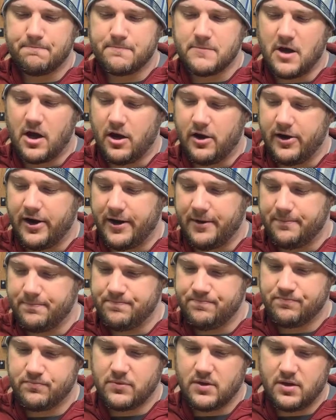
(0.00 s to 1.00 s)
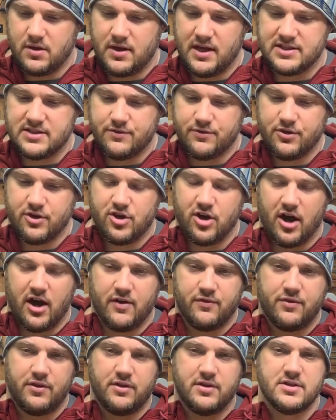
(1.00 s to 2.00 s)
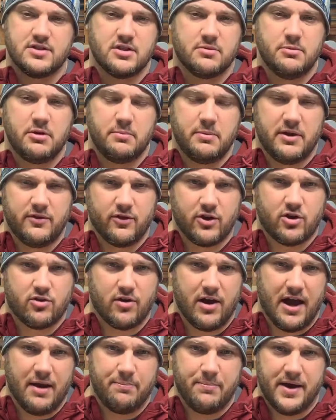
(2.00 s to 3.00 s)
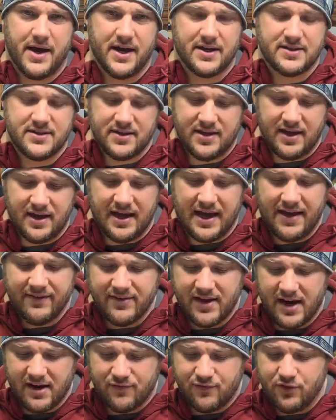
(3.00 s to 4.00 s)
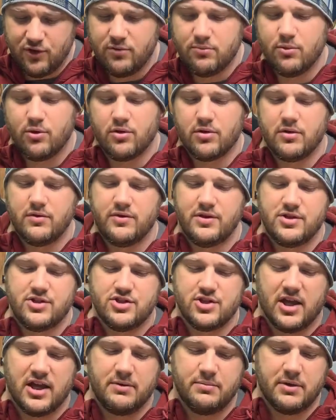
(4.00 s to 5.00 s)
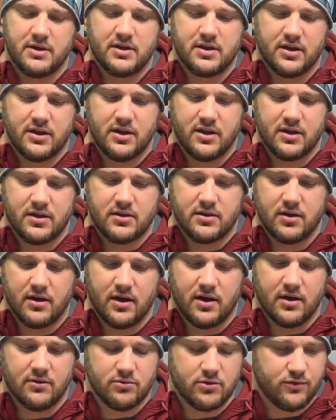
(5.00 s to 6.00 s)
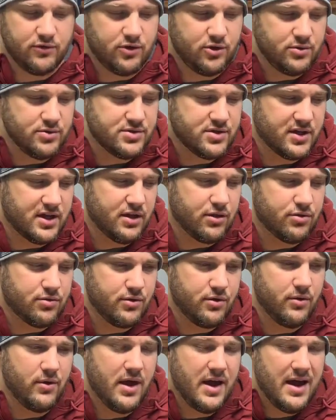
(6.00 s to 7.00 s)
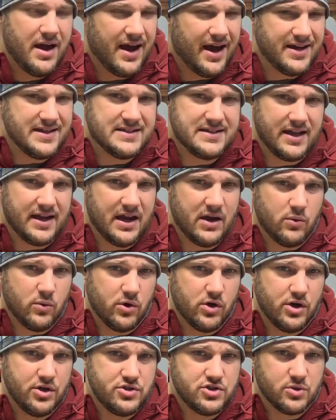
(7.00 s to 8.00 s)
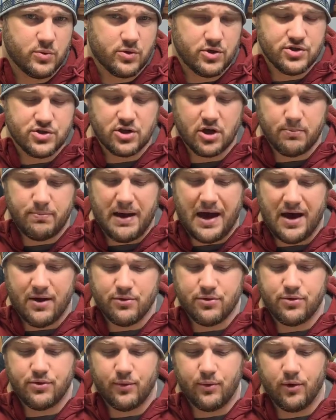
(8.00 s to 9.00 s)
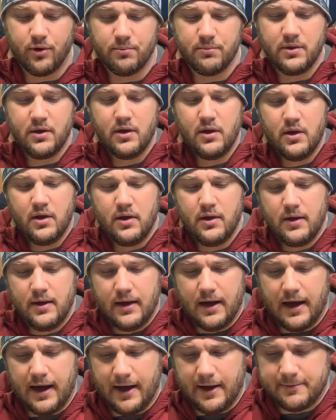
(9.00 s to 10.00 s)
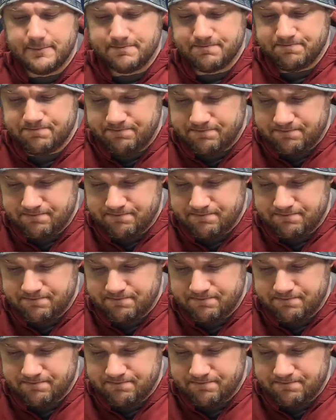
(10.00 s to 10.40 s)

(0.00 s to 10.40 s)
All right, that's it for the coffee. This is gonna be a bit of a grab bag today. I've got a few more of these Jolly Big Clinic reviews to get through. I said I would, so we're just gonna pound through them.